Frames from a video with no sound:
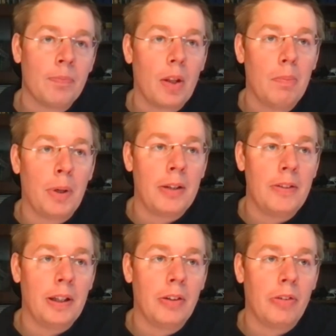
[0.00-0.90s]
But I
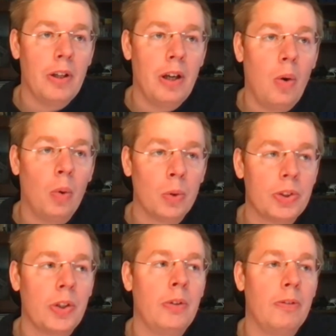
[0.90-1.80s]
think there's
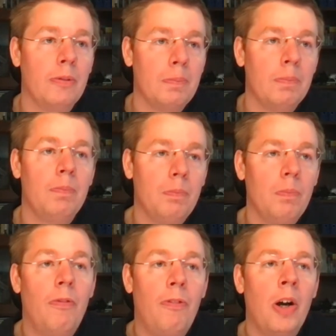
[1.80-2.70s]
also
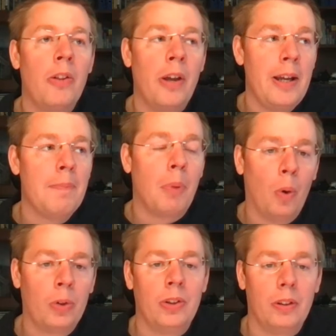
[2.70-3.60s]
further
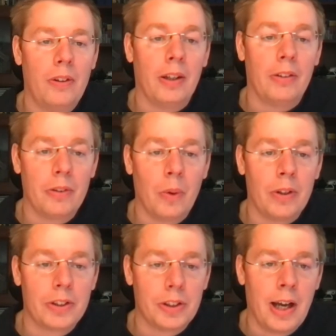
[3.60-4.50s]
important things to
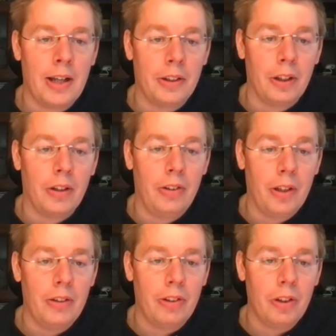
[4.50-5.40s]
understand in the
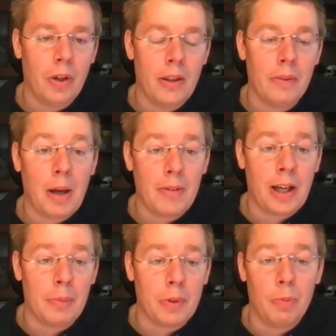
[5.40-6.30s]
disease still, and
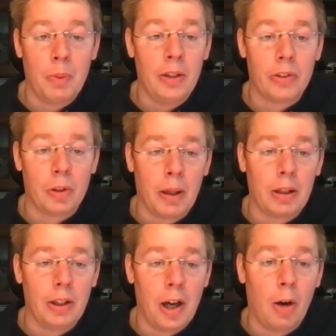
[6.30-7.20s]
mavacamten has been
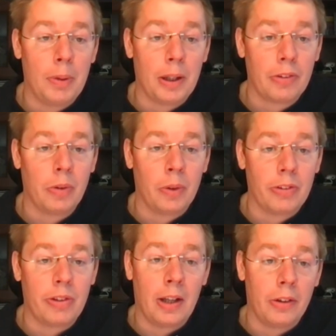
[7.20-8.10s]
instrumental in helping us to
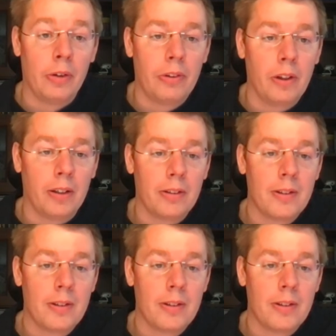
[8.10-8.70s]
understand those things.